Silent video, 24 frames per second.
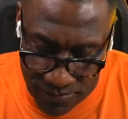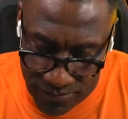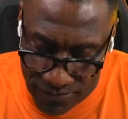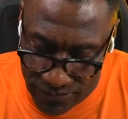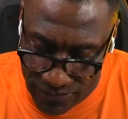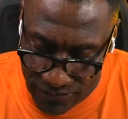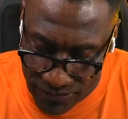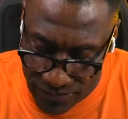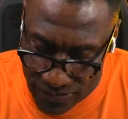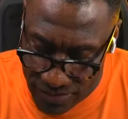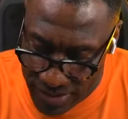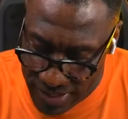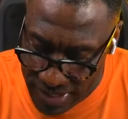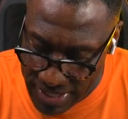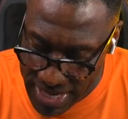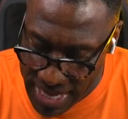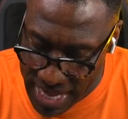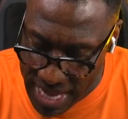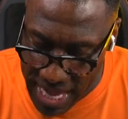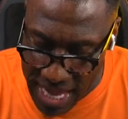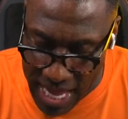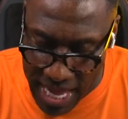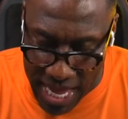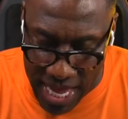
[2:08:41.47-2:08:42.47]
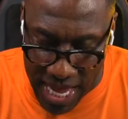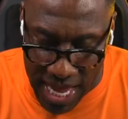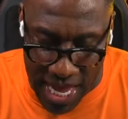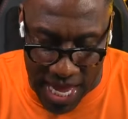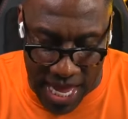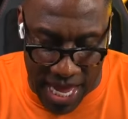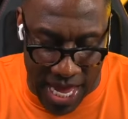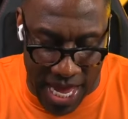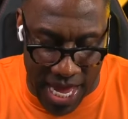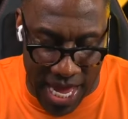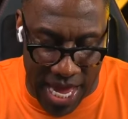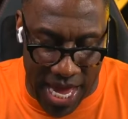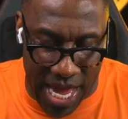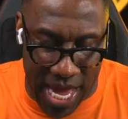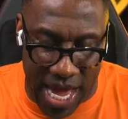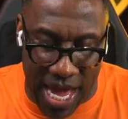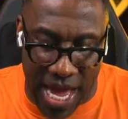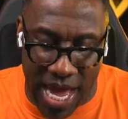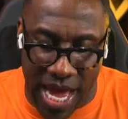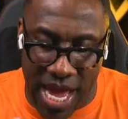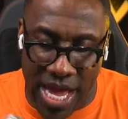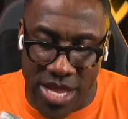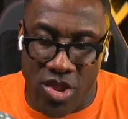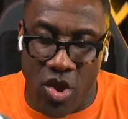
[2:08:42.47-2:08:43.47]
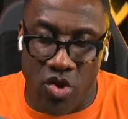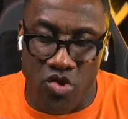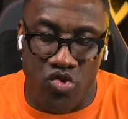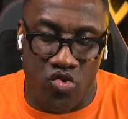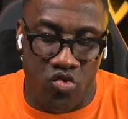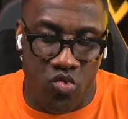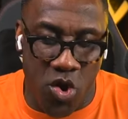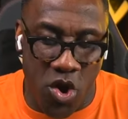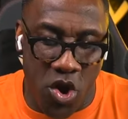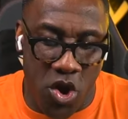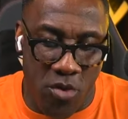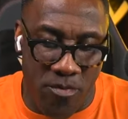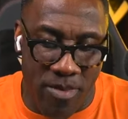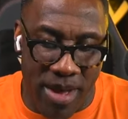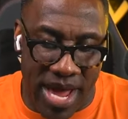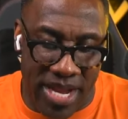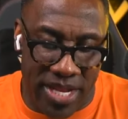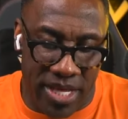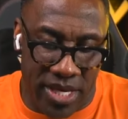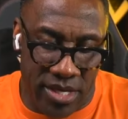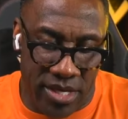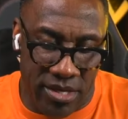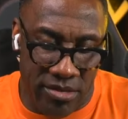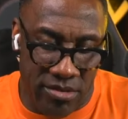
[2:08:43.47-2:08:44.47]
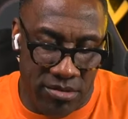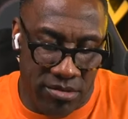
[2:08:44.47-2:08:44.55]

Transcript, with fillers: What would Khaled sent you? What? Don't you worry about it.